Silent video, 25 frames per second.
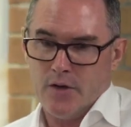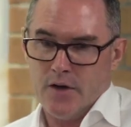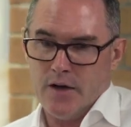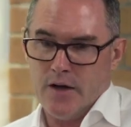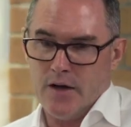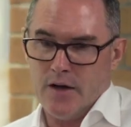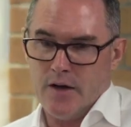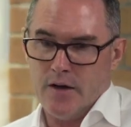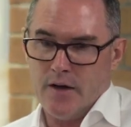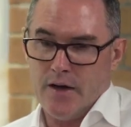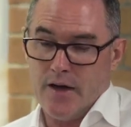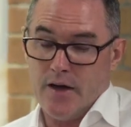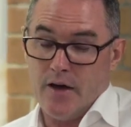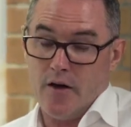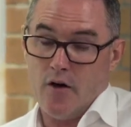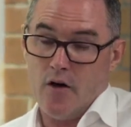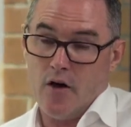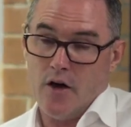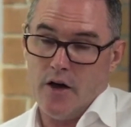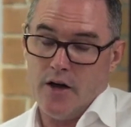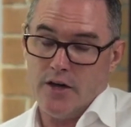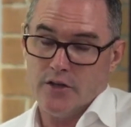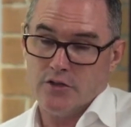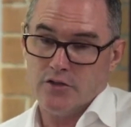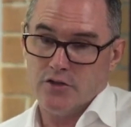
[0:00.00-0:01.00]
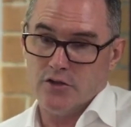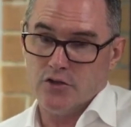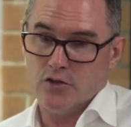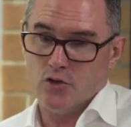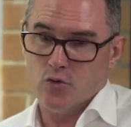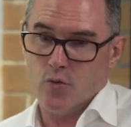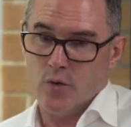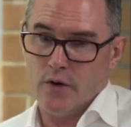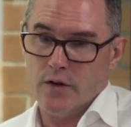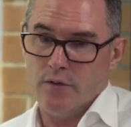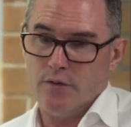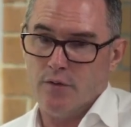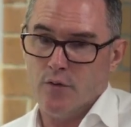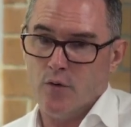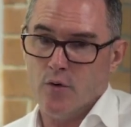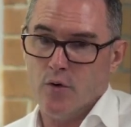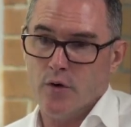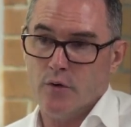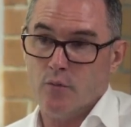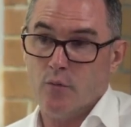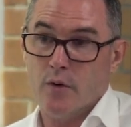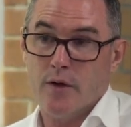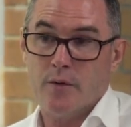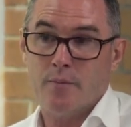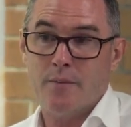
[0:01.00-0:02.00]
Our highest is 24
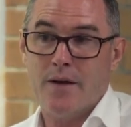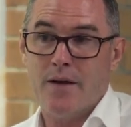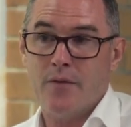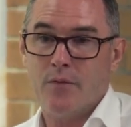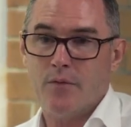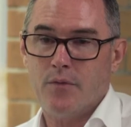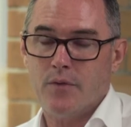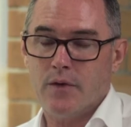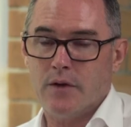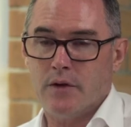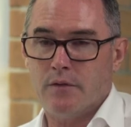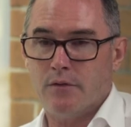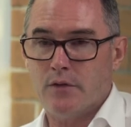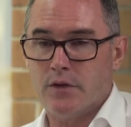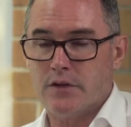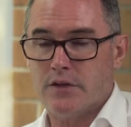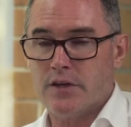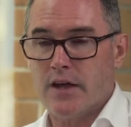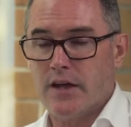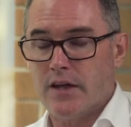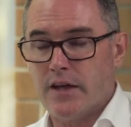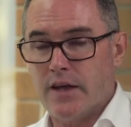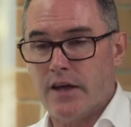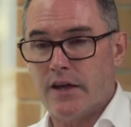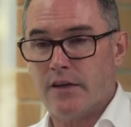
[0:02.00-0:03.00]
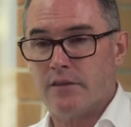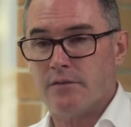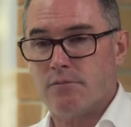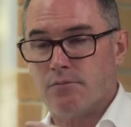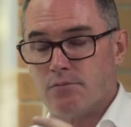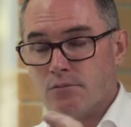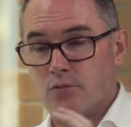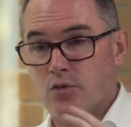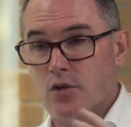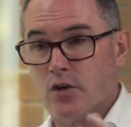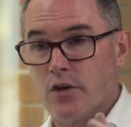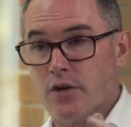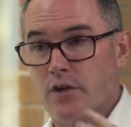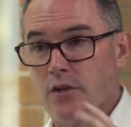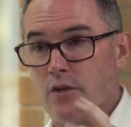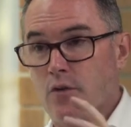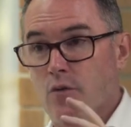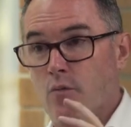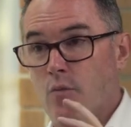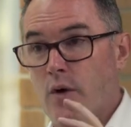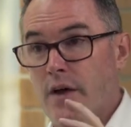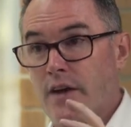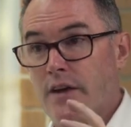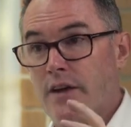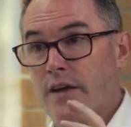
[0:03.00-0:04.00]
in 1 month, and if you take out kind of the
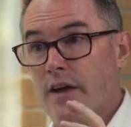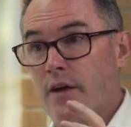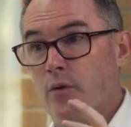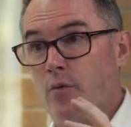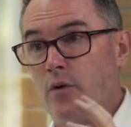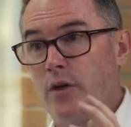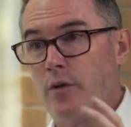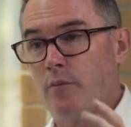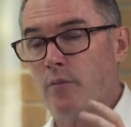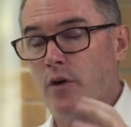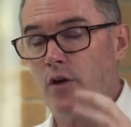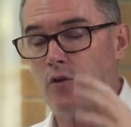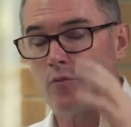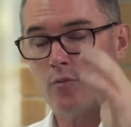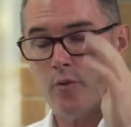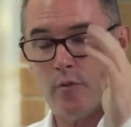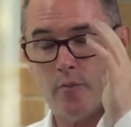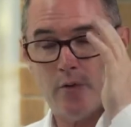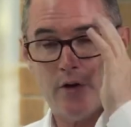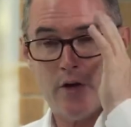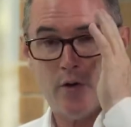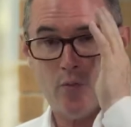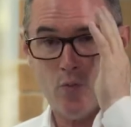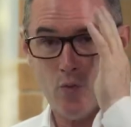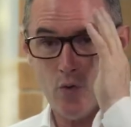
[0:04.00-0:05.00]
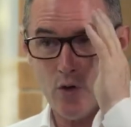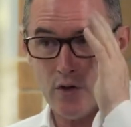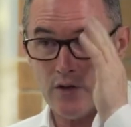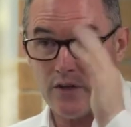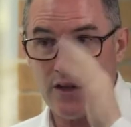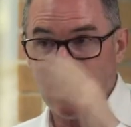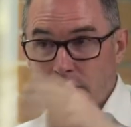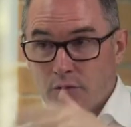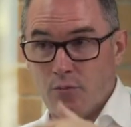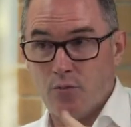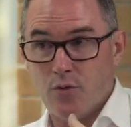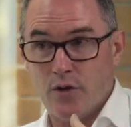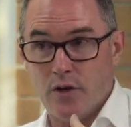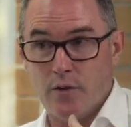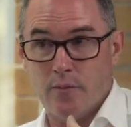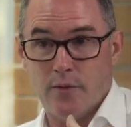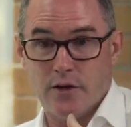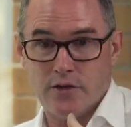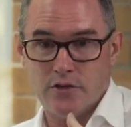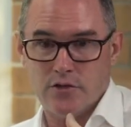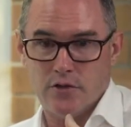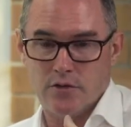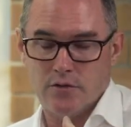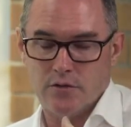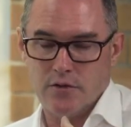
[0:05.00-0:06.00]
1 day a week most people don't work, that's pretty
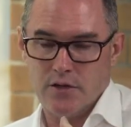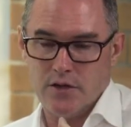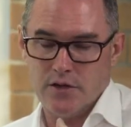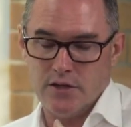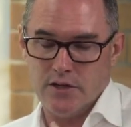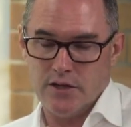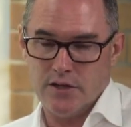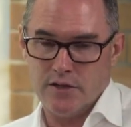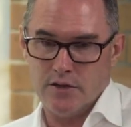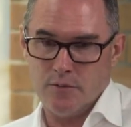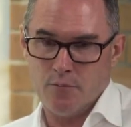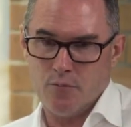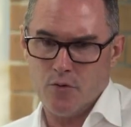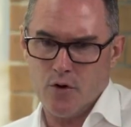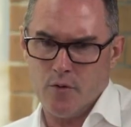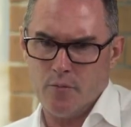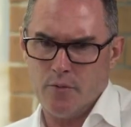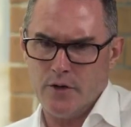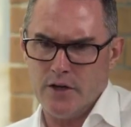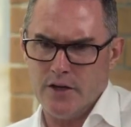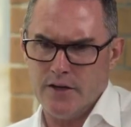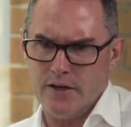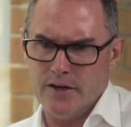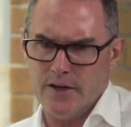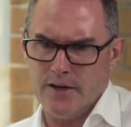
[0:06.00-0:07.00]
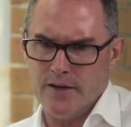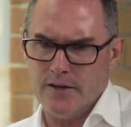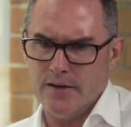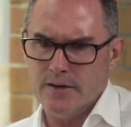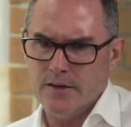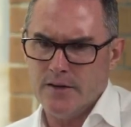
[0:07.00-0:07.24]
much a property a day.